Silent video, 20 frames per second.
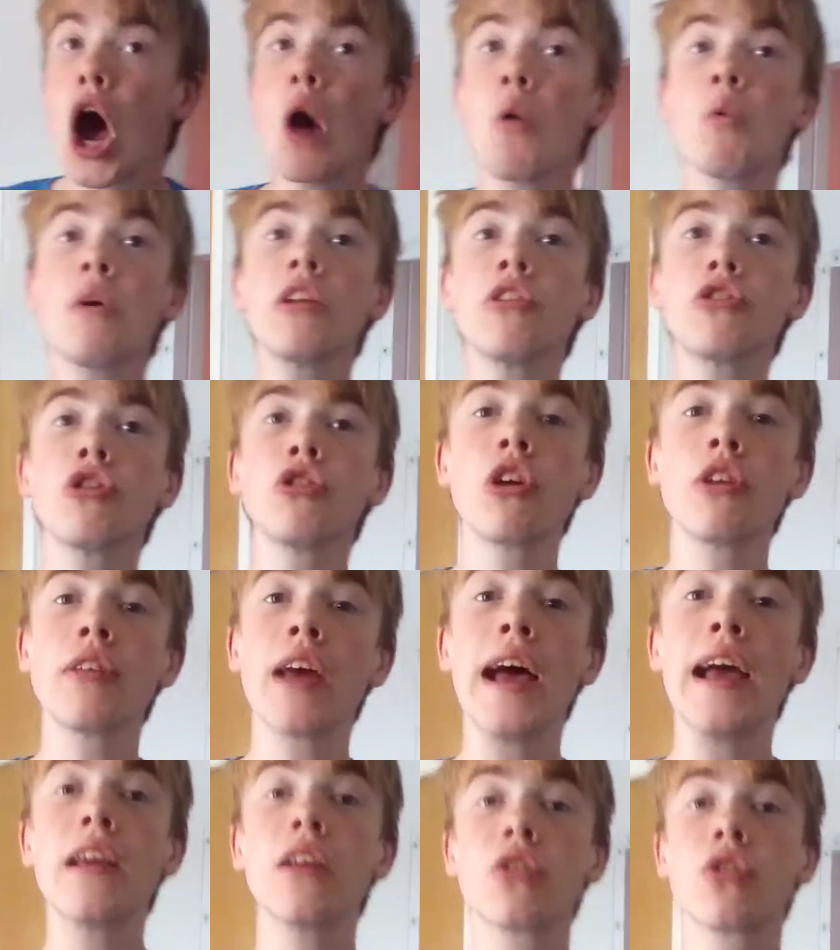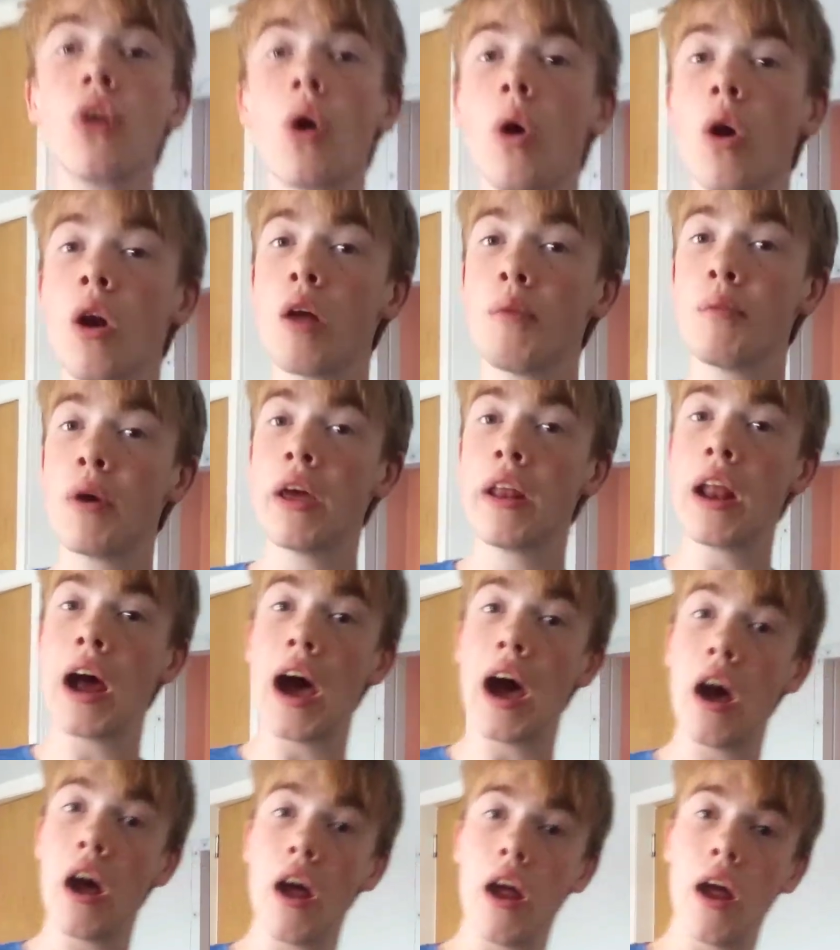I want you to take
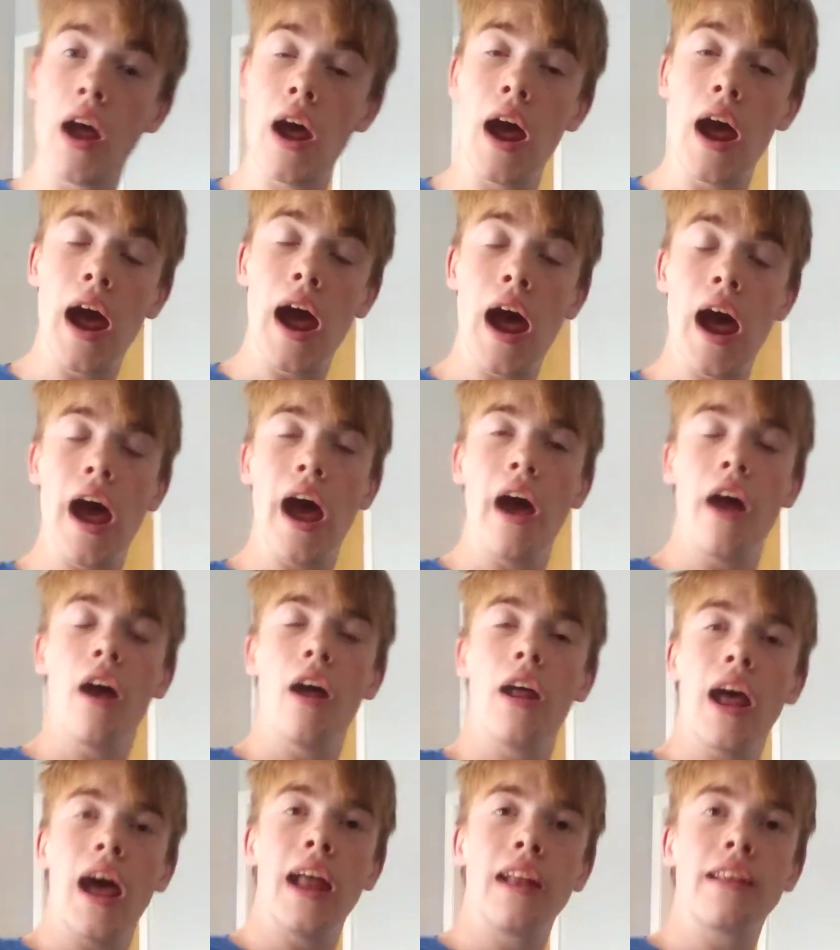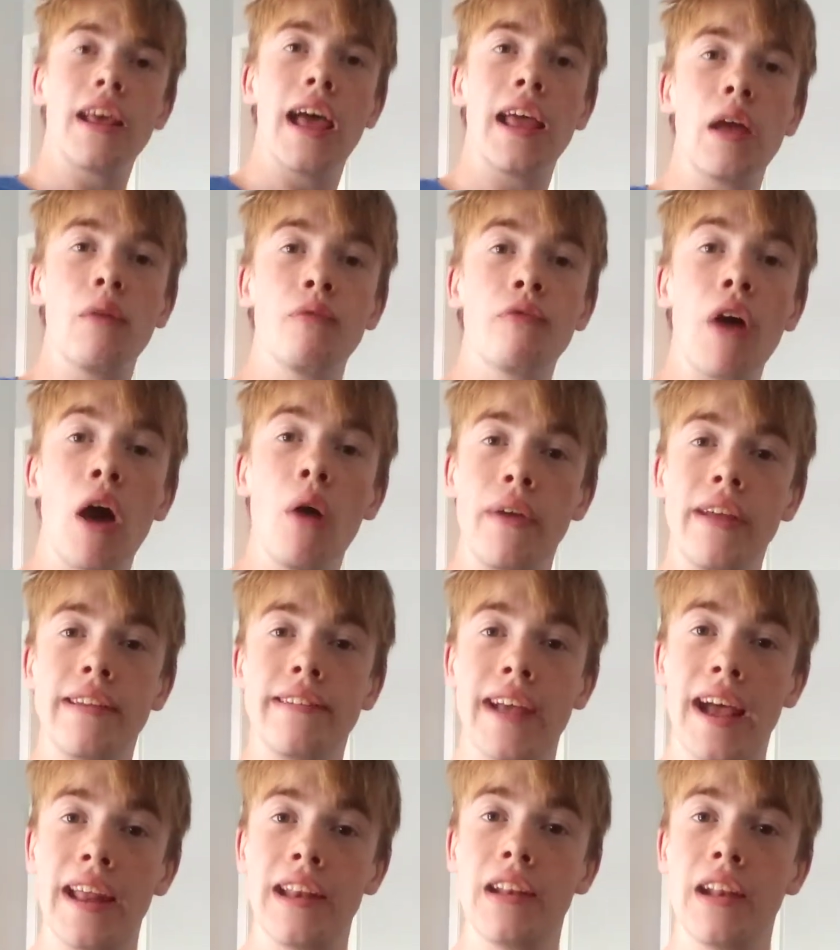Solomon and take him very
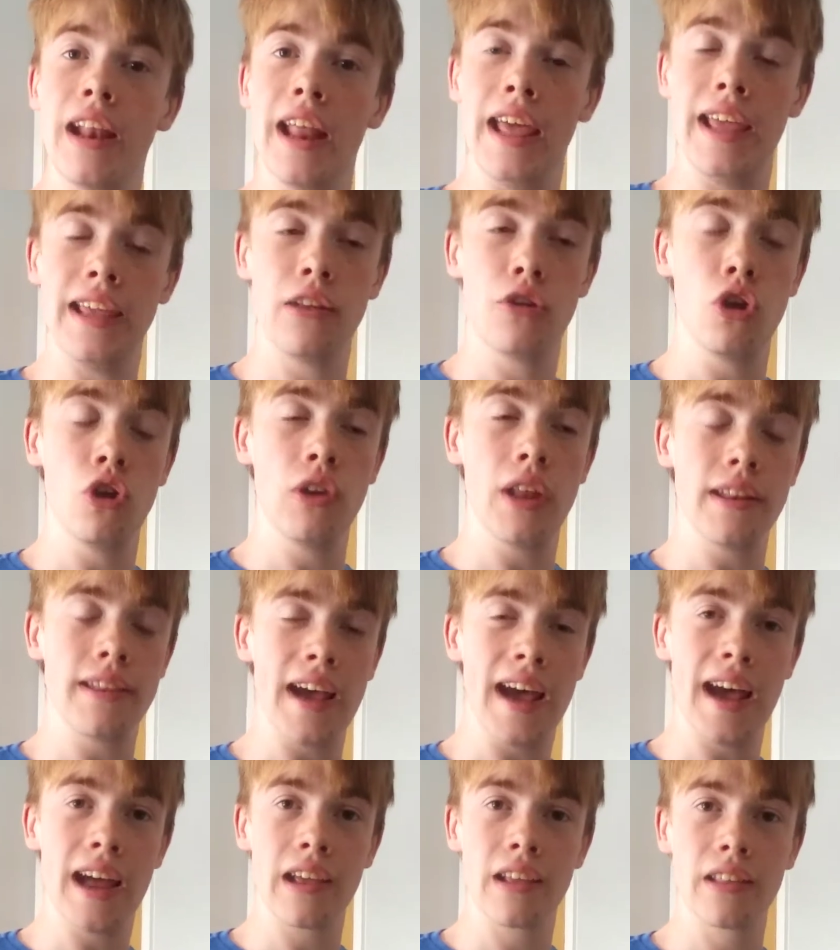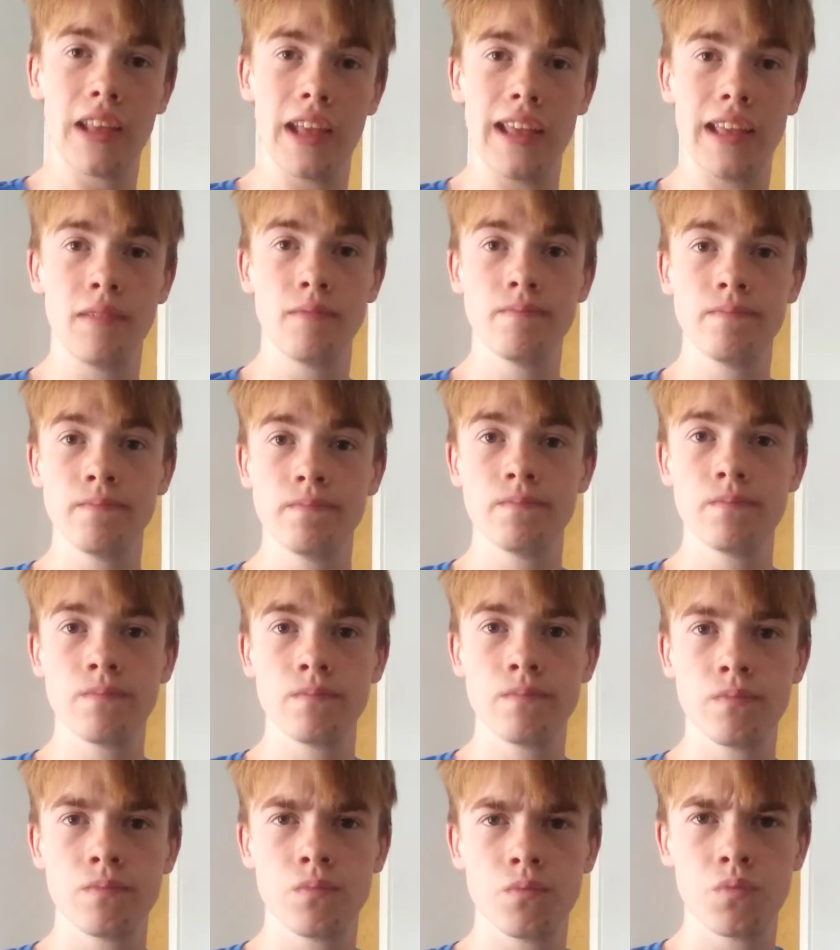gently to the taxi.
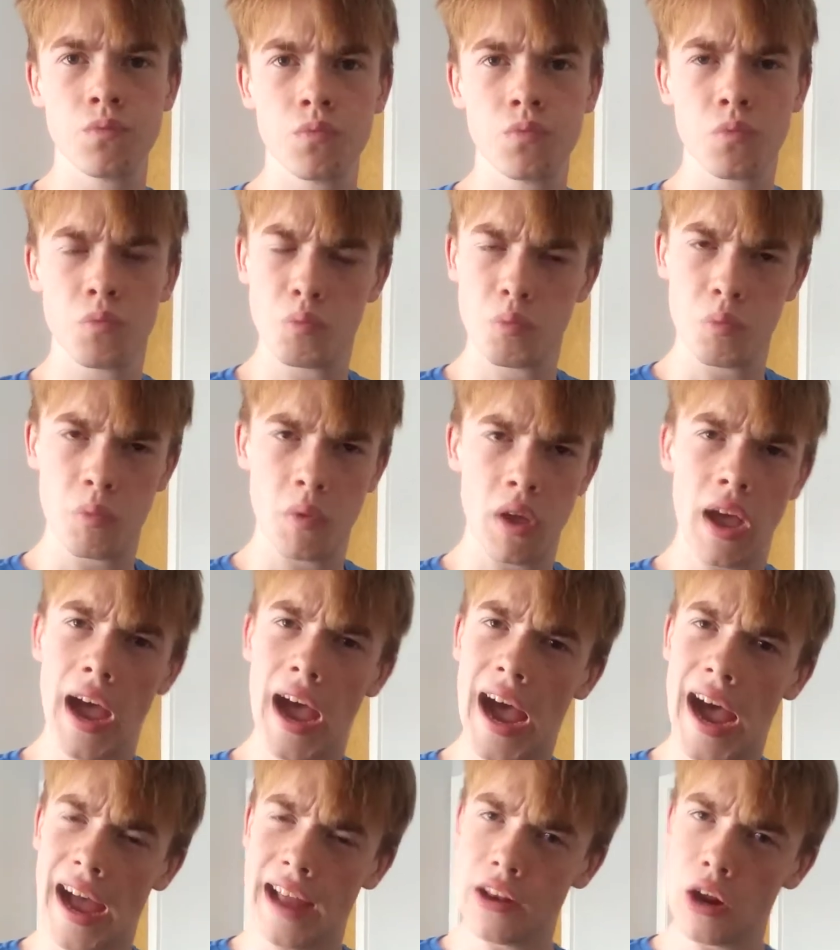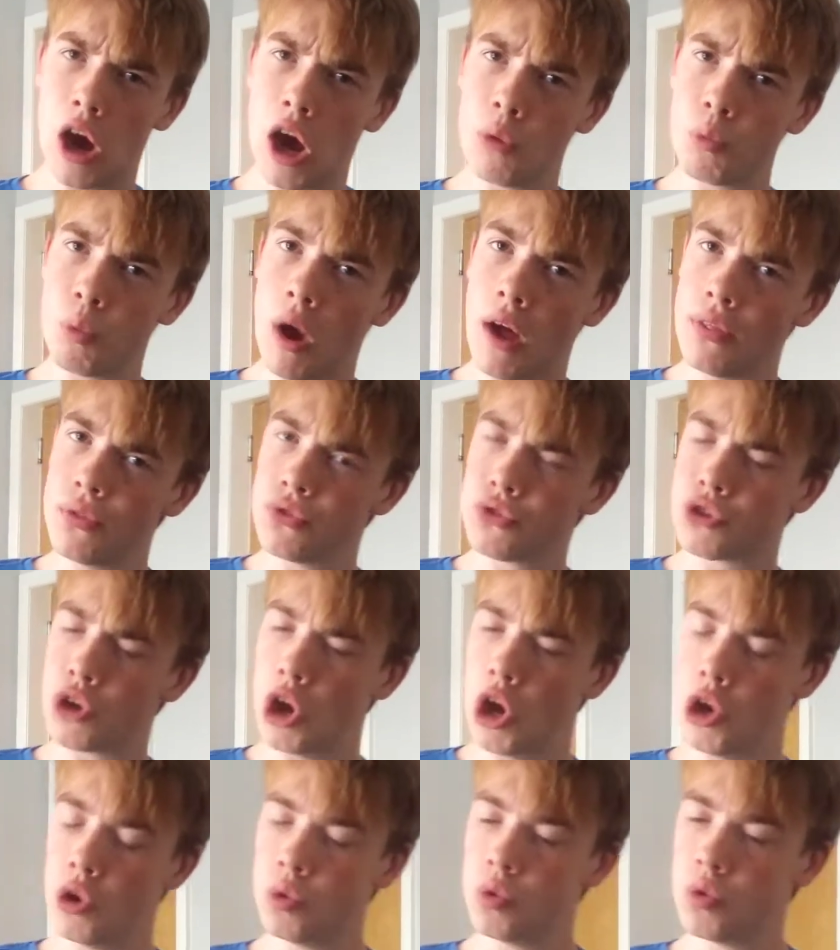And I want
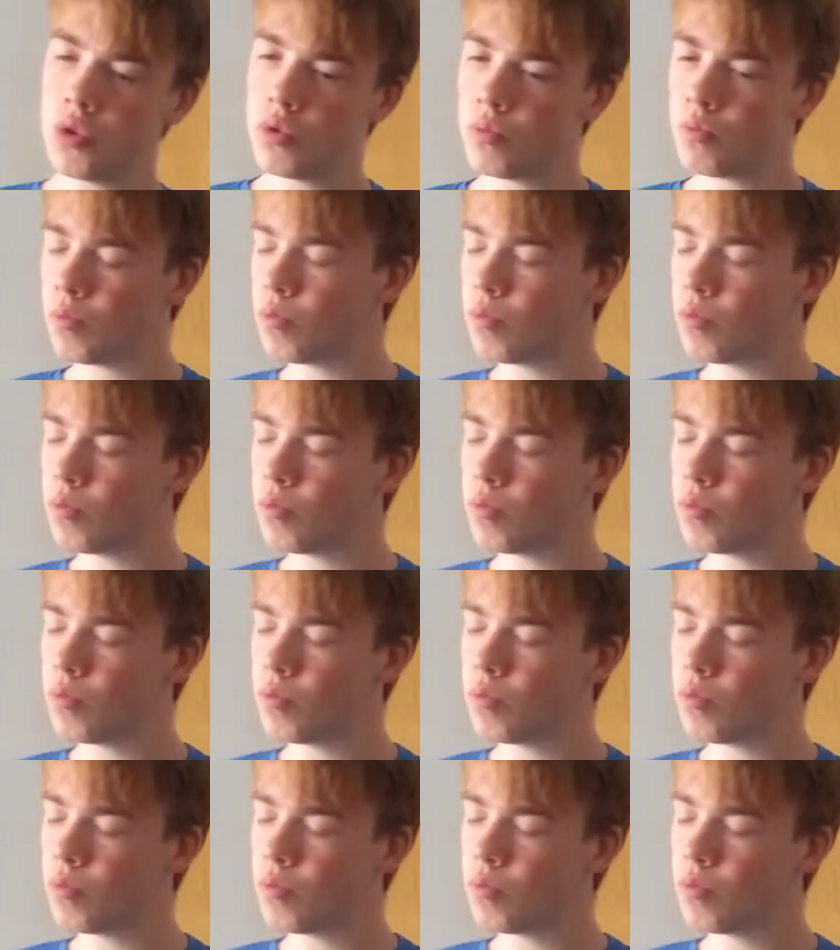to.